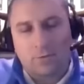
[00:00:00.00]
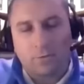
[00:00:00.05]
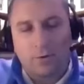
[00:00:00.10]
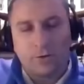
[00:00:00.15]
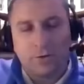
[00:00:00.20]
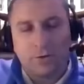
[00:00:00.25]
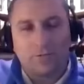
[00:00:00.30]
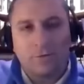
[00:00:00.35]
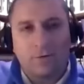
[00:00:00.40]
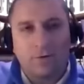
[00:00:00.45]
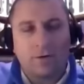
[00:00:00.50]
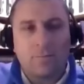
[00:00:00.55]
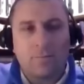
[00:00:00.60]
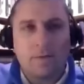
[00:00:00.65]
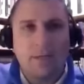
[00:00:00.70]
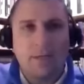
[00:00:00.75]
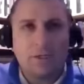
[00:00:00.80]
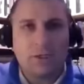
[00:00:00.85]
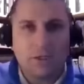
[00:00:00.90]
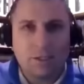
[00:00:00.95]
Waldron, you've already
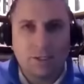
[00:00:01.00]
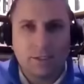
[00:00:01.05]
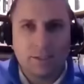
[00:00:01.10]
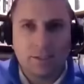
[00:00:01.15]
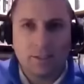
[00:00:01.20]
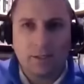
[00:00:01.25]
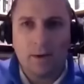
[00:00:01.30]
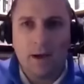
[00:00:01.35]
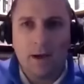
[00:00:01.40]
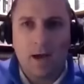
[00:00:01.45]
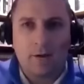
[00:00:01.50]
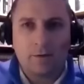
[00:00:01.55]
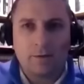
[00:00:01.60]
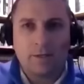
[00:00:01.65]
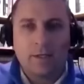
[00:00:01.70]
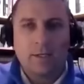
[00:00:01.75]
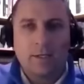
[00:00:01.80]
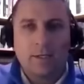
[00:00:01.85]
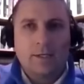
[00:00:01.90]
mentioned about